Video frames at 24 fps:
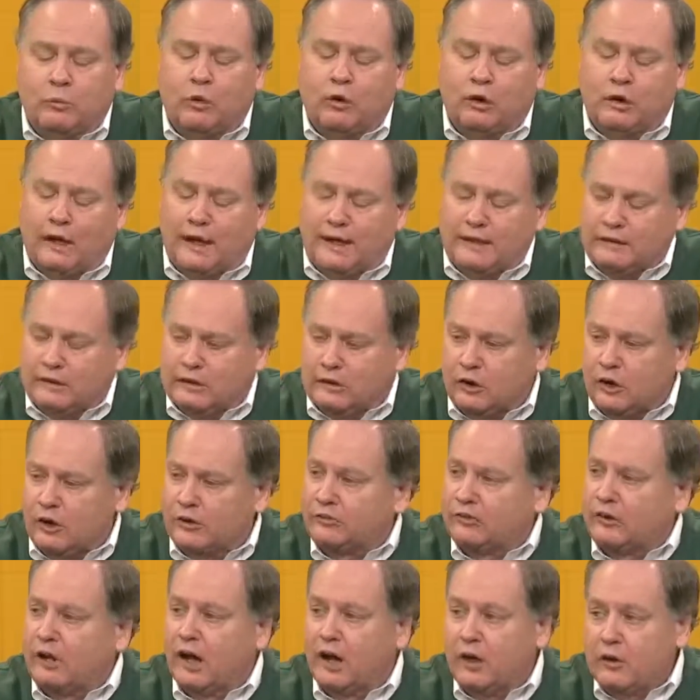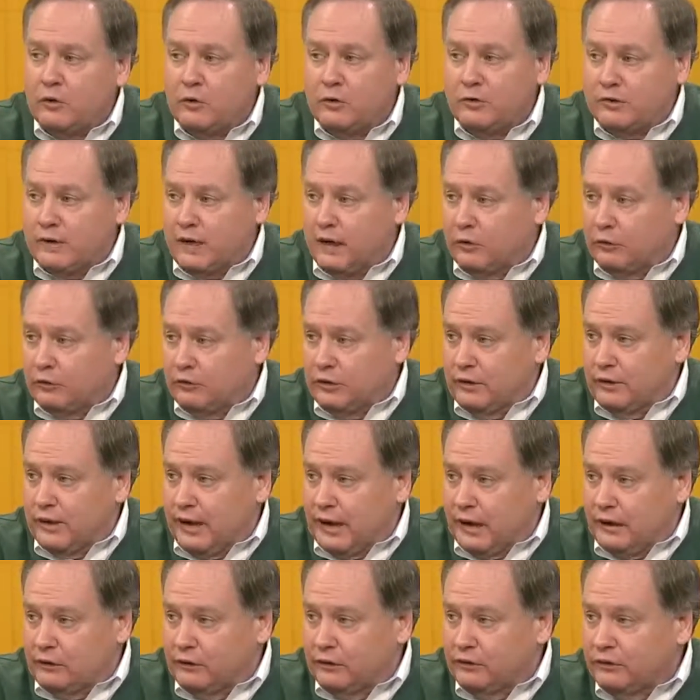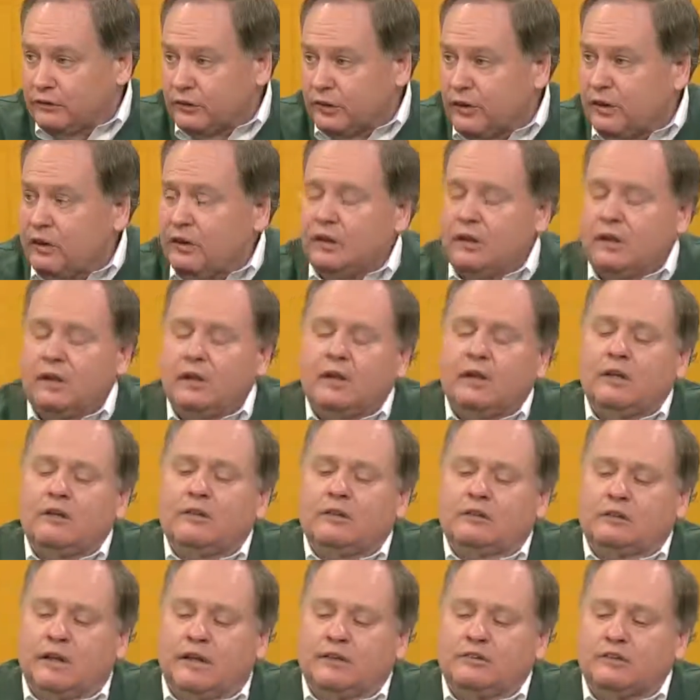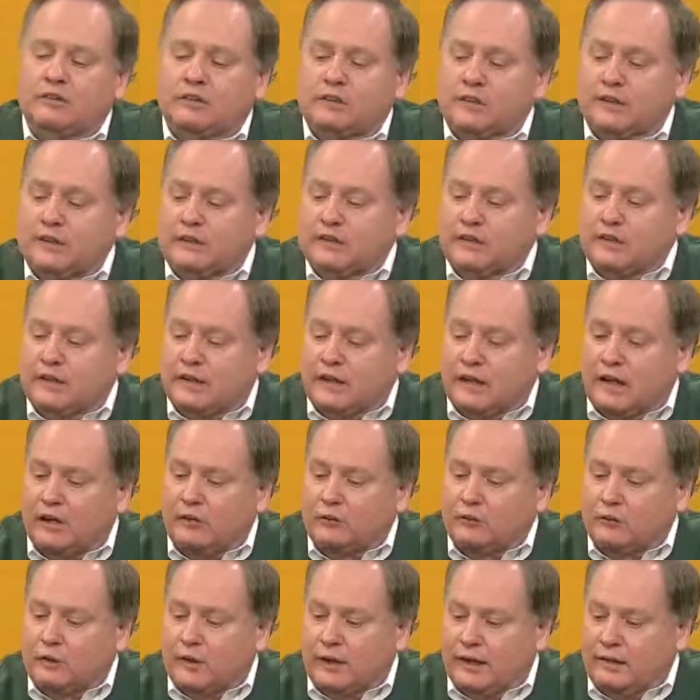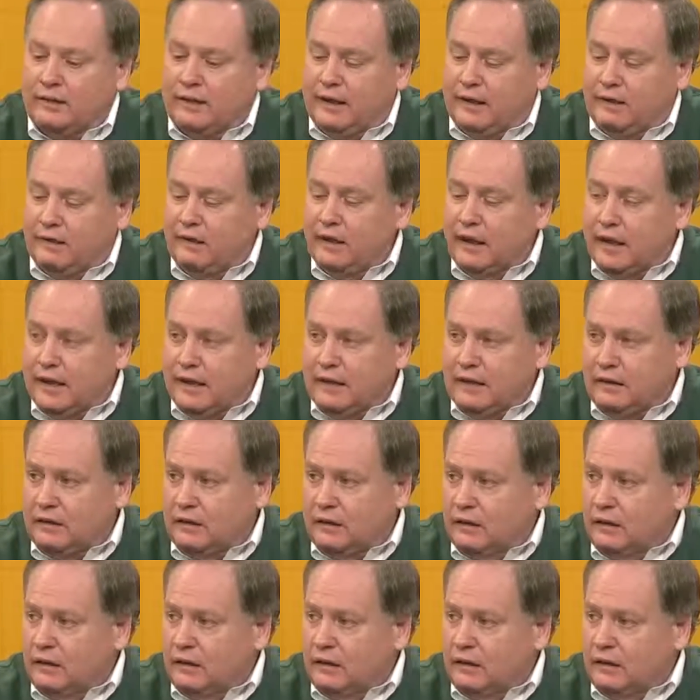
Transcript: more likely cost one hundred thousand dollars. The legislation that council had that night